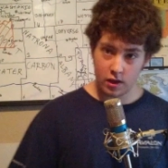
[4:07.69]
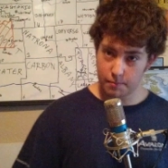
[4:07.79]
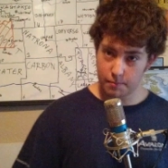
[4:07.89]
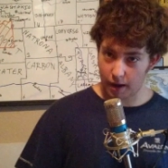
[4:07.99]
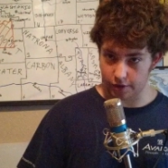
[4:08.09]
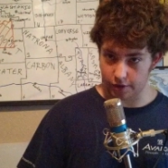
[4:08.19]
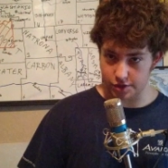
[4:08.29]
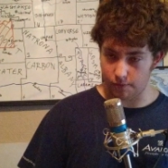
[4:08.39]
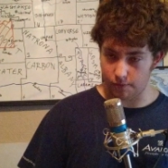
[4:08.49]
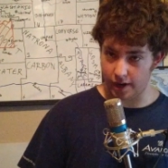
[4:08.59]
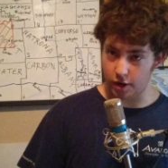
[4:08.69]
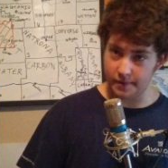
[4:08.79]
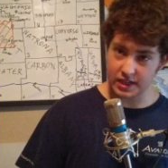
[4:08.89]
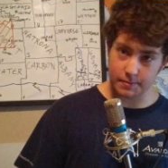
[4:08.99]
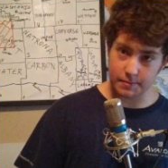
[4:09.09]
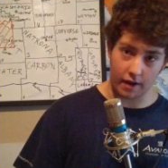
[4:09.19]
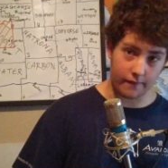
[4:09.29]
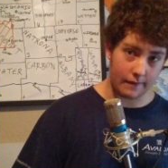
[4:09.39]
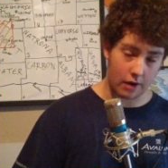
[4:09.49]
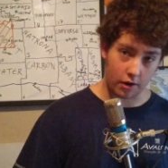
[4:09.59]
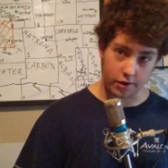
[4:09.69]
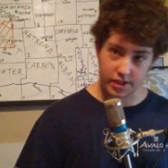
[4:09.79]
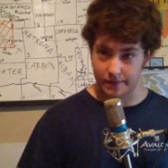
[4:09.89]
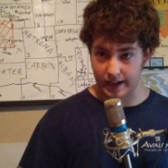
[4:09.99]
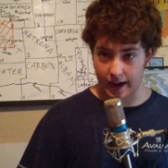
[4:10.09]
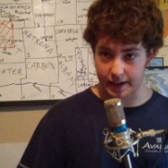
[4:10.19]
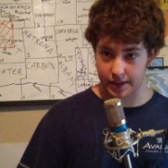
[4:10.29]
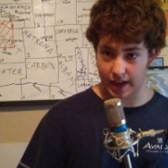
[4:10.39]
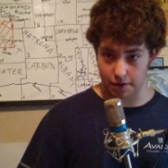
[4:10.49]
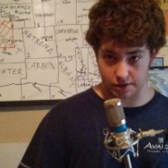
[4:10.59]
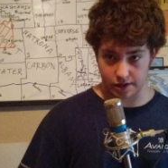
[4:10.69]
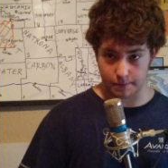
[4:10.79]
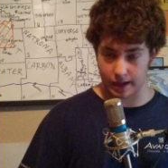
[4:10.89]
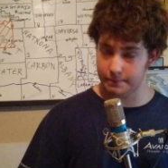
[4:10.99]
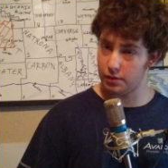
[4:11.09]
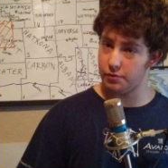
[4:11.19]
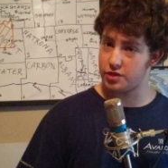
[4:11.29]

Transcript: The population of Wyoming is about 579,000 people,